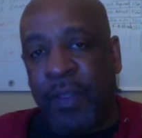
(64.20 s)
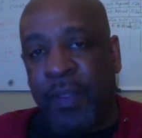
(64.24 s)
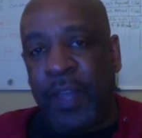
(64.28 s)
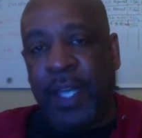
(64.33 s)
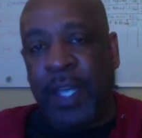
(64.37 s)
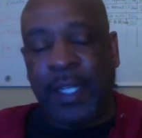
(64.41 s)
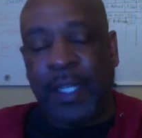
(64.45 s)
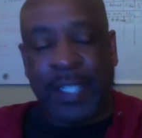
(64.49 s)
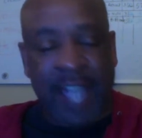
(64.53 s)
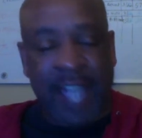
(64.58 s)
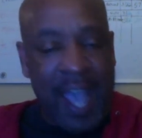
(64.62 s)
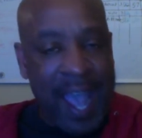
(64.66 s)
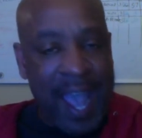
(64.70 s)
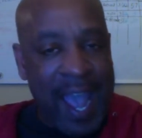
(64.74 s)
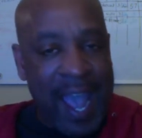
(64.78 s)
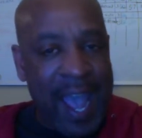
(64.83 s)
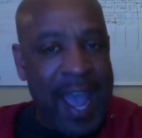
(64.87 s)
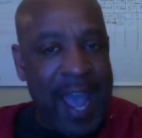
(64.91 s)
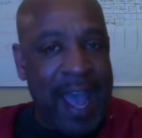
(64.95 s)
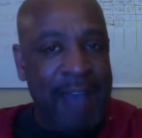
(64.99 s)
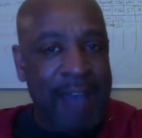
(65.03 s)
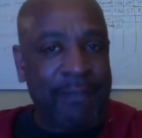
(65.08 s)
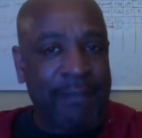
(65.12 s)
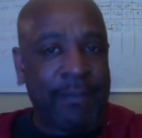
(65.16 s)
thing to
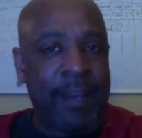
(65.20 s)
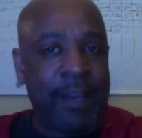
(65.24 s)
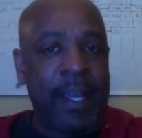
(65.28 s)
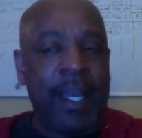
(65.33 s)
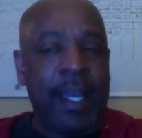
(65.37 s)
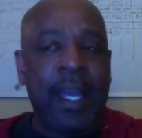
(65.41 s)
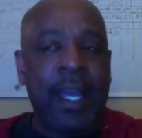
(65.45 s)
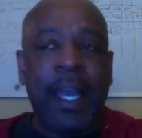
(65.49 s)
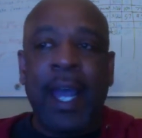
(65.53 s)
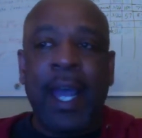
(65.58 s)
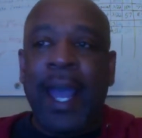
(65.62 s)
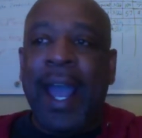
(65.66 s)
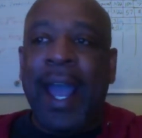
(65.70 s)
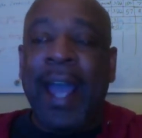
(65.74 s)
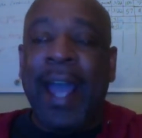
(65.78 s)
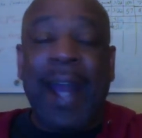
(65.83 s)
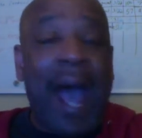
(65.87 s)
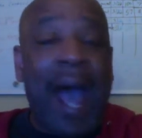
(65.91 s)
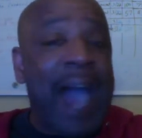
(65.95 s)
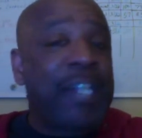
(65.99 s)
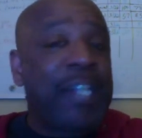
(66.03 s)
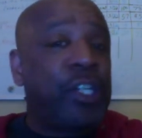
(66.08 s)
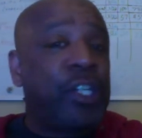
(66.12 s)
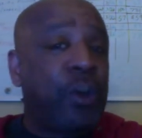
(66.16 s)
have. And
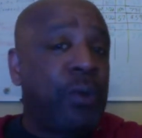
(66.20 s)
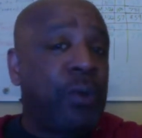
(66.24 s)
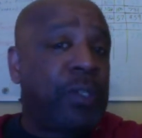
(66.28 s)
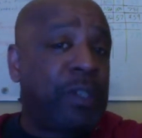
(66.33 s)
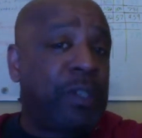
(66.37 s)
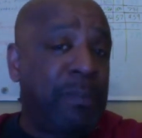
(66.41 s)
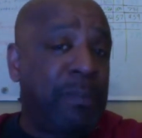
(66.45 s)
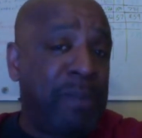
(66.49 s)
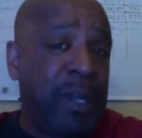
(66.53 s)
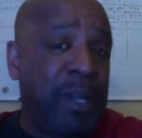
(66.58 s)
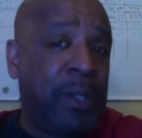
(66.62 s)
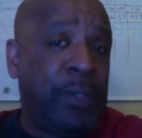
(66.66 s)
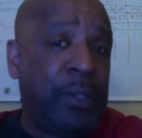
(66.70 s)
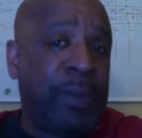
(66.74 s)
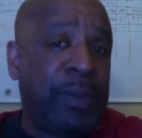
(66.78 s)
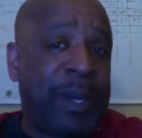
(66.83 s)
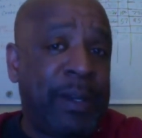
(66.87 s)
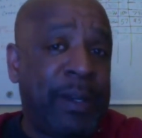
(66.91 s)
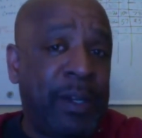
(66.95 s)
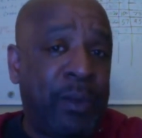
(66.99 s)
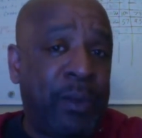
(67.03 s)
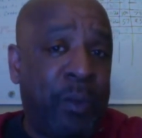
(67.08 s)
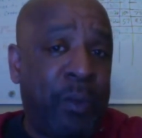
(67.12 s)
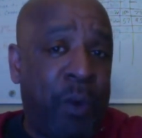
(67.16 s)
I chose to build
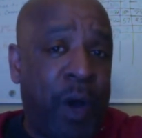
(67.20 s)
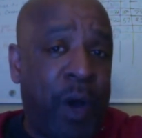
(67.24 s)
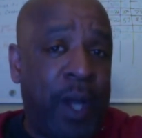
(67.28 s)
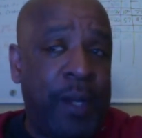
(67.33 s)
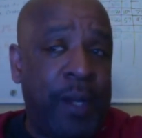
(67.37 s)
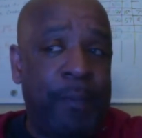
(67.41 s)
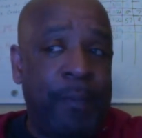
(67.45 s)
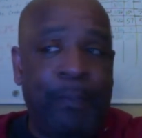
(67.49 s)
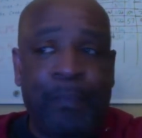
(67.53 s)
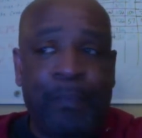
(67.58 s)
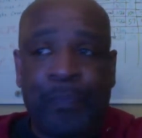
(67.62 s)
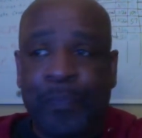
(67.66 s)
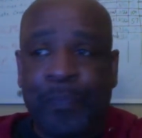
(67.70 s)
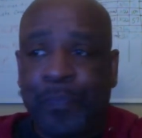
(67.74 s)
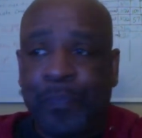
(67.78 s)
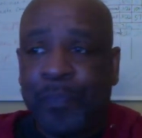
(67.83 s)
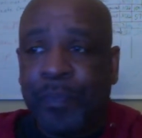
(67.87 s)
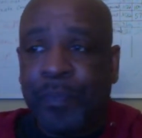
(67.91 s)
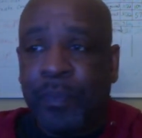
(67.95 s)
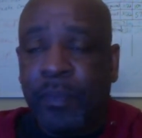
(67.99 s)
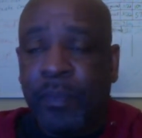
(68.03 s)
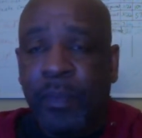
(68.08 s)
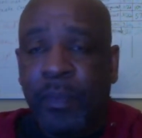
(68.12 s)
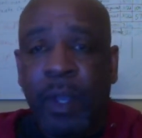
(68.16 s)
one
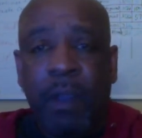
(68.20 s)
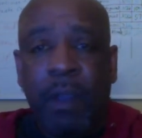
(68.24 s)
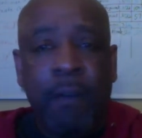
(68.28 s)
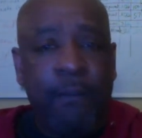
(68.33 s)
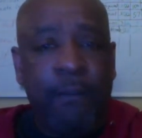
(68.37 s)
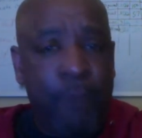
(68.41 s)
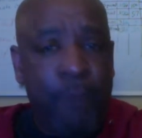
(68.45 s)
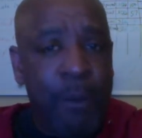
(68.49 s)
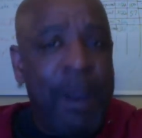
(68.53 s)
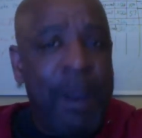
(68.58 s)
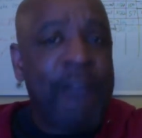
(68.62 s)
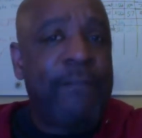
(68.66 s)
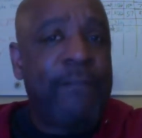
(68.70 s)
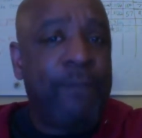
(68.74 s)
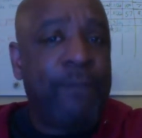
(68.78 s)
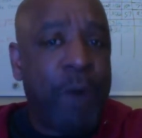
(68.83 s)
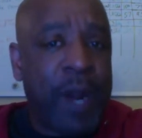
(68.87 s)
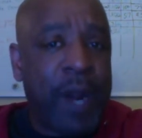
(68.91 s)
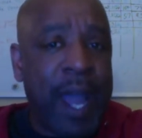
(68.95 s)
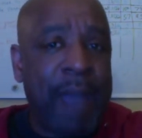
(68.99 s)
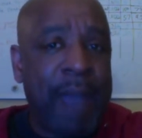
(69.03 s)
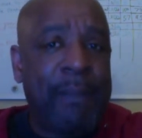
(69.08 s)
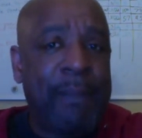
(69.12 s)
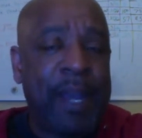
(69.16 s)
for my
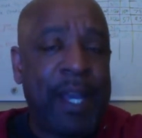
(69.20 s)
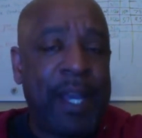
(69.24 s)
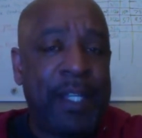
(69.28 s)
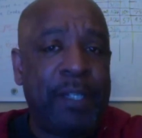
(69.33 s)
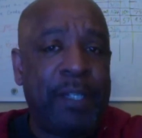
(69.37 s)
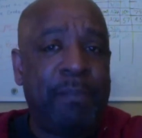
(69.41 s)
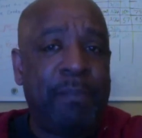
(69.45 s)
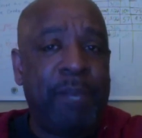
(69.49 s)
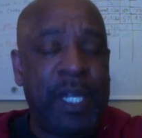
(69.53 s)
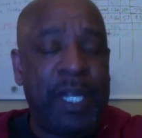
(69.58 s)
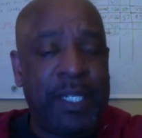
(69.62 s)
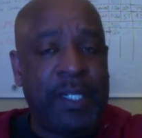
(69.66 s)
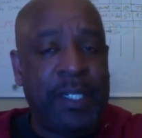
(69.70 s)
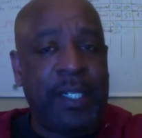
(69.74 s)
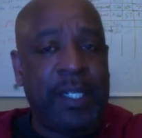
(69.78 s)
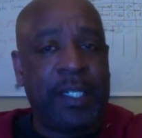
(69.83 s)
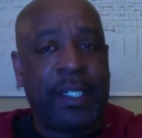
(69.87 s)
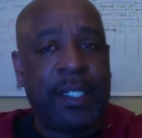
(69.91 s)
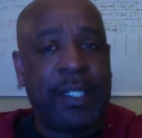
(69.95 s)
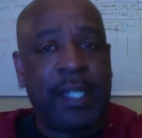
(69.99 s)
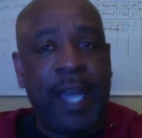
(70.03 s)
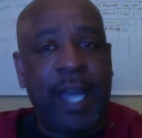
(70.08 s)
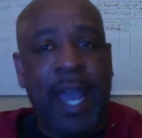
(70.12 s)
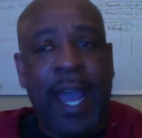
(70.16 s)
Fortadpays
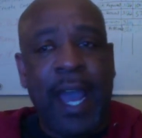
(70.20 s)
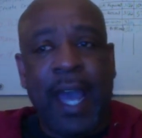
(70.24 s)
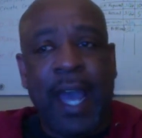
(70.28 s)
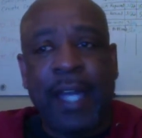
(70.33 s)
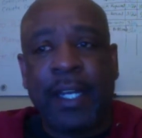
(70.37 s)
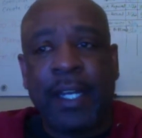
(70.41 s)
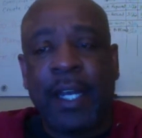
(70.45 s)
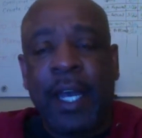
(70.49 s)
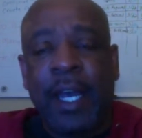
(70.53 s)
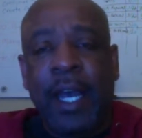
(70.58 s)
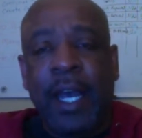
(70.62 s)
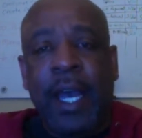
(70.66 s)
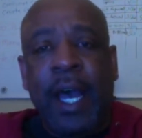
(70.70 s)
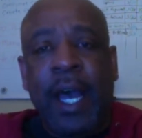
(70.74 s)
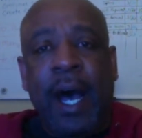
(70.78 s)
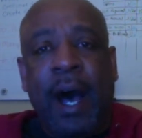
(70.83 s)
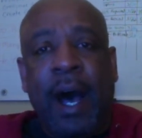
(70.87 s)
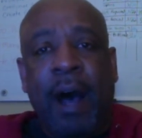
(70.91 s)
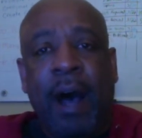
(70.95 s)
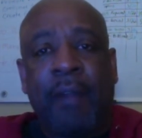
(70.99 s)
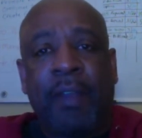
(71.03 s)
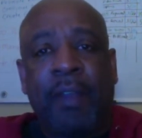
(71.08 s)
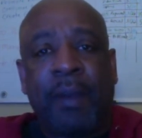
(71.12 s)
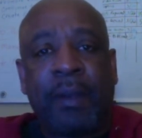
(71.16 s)
business, and
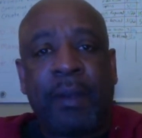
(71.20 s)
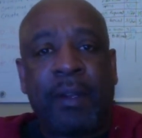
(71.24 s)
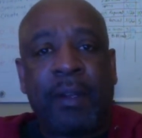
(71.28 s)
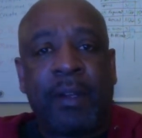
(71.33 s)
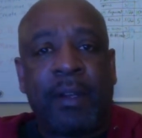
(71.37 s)
the